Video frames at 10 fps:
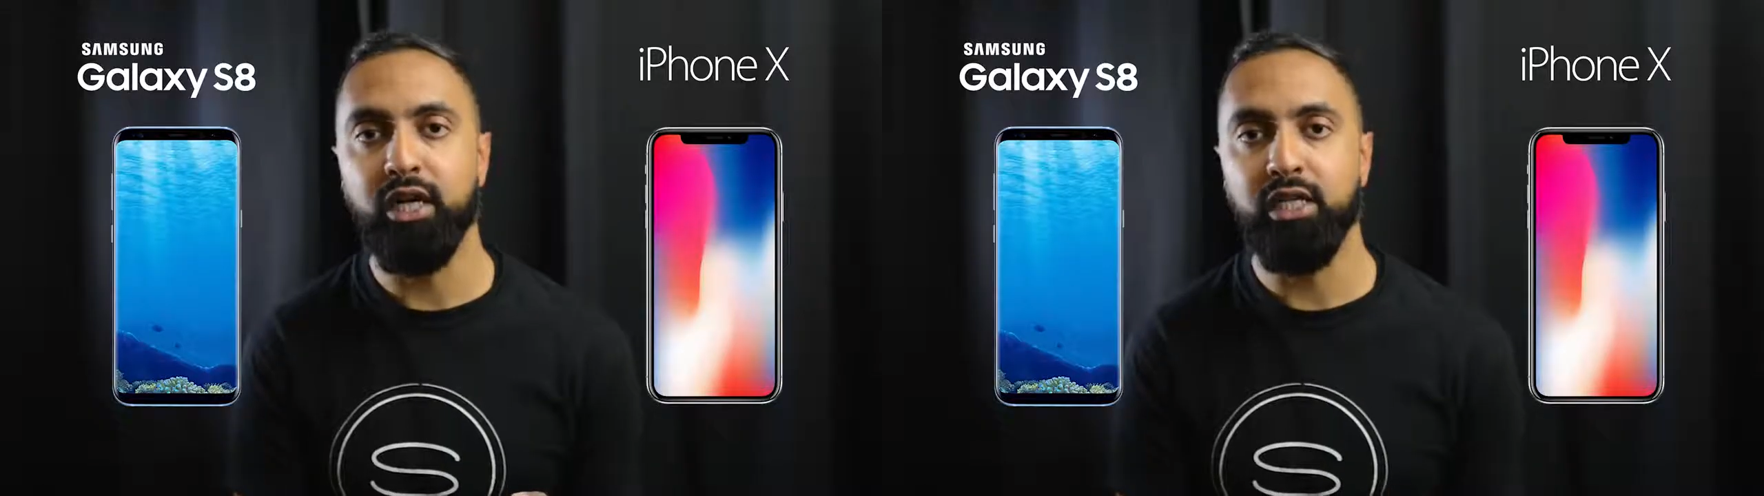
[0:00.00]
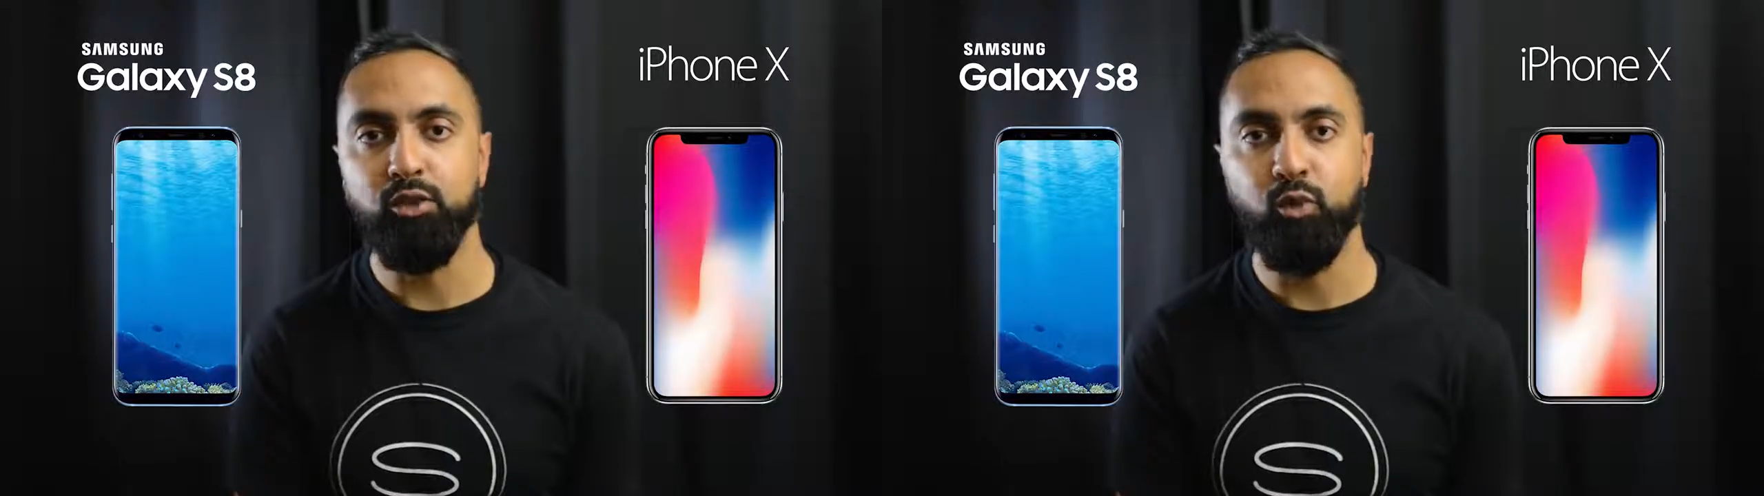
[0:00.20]

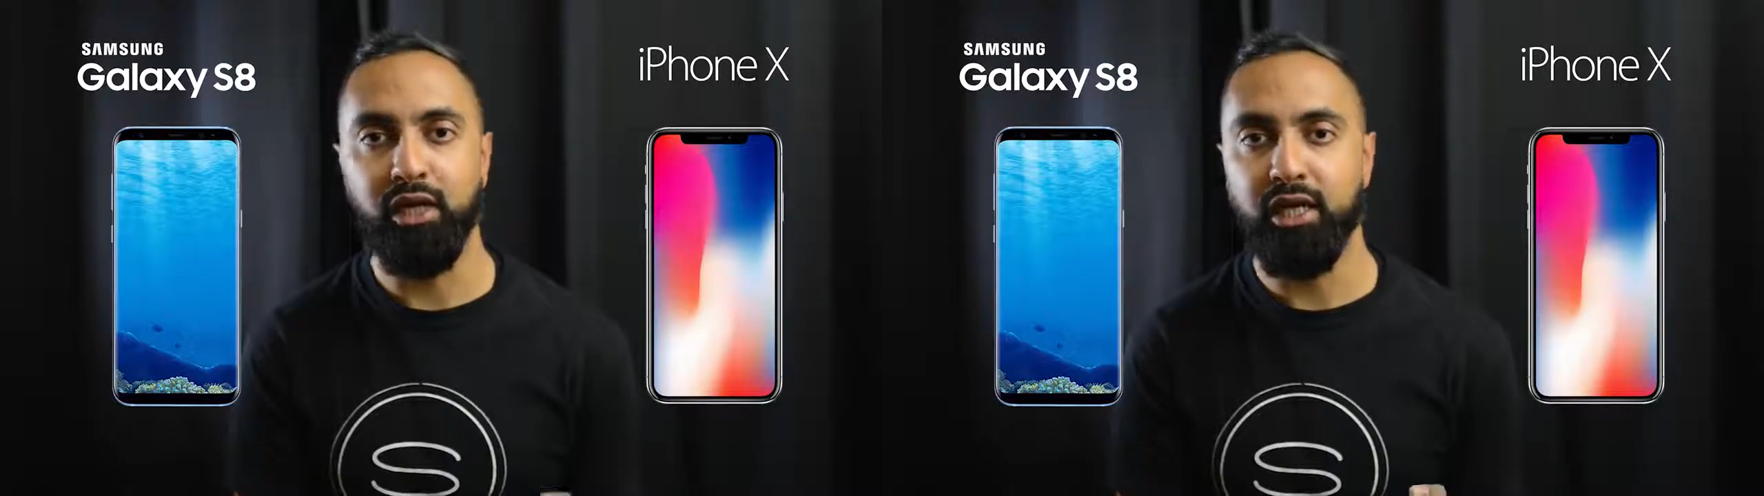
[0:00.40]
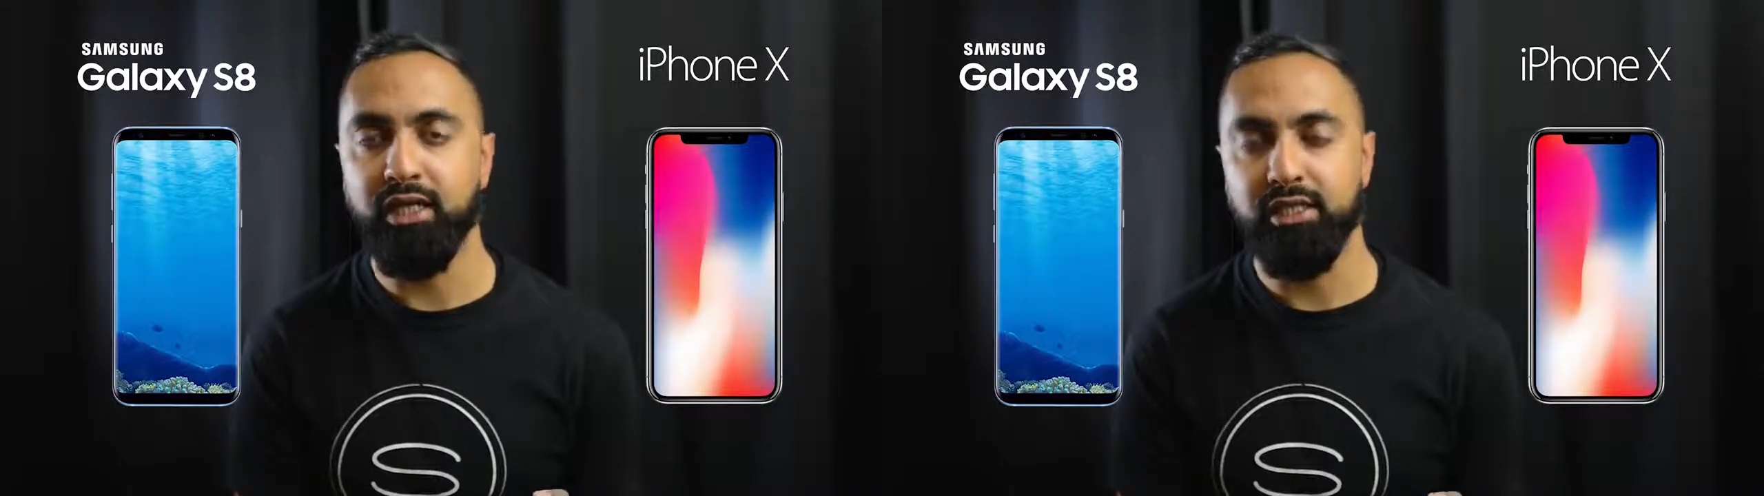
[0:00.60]
as
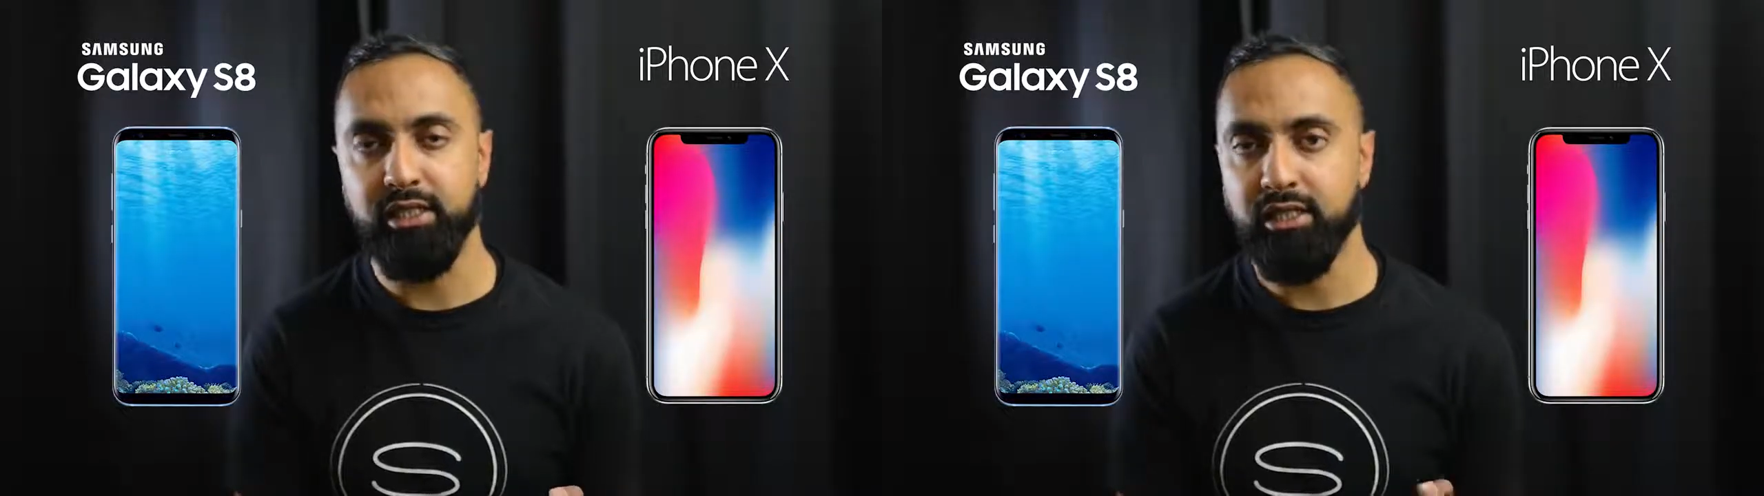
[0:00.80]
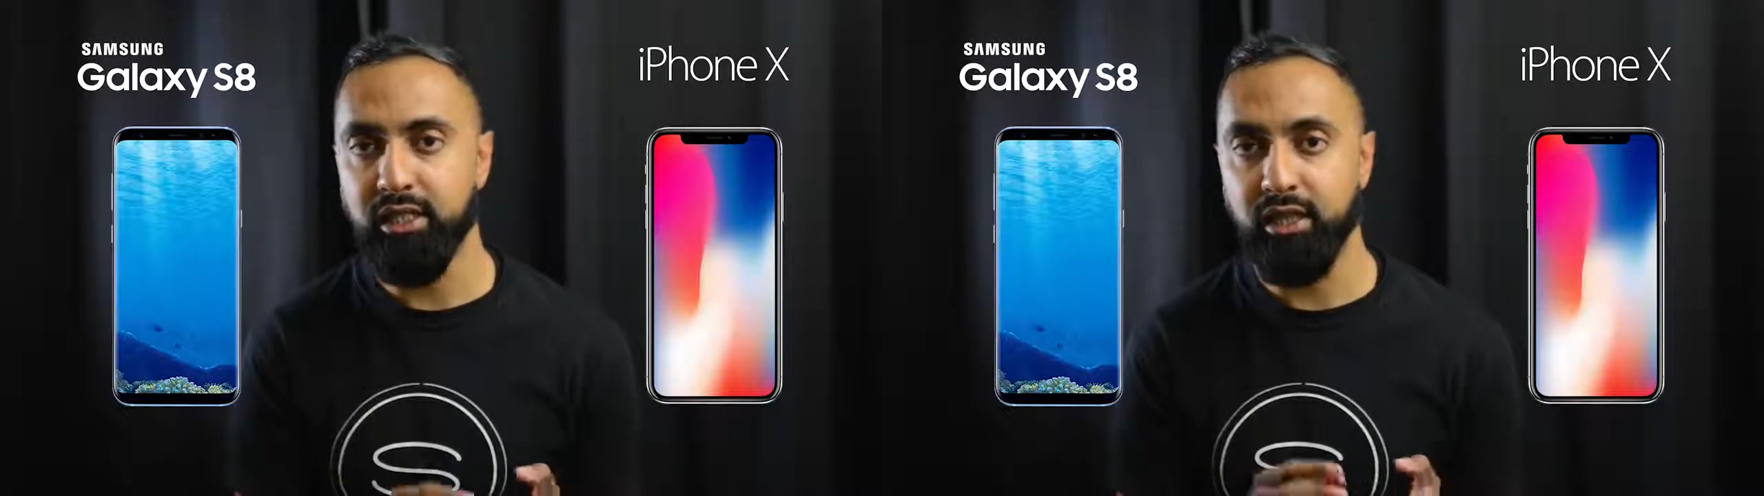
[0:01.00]
well
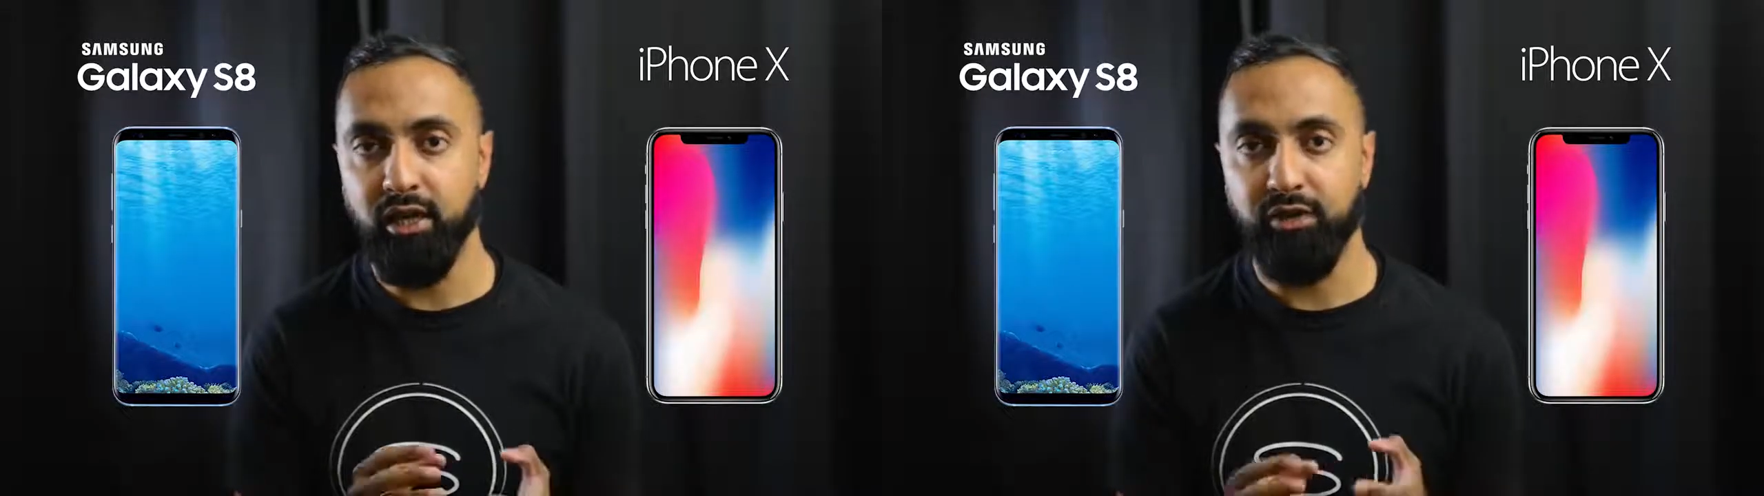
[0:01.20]
as the